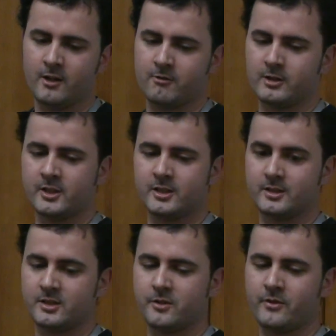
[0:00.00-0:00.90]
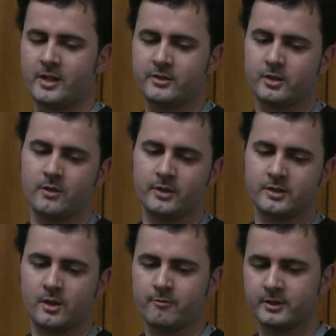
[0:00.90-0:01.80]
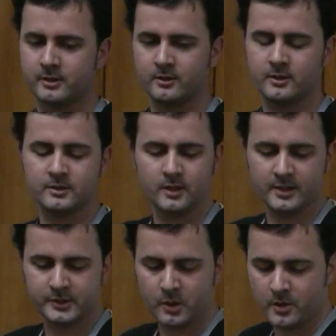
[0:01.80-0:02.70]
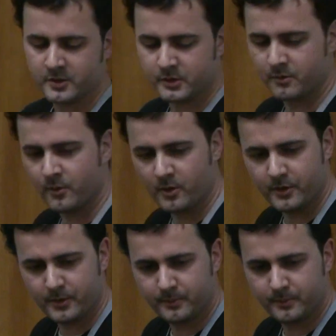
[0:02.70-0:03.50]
religious interfaith service, conference dinner, and so on and so forth.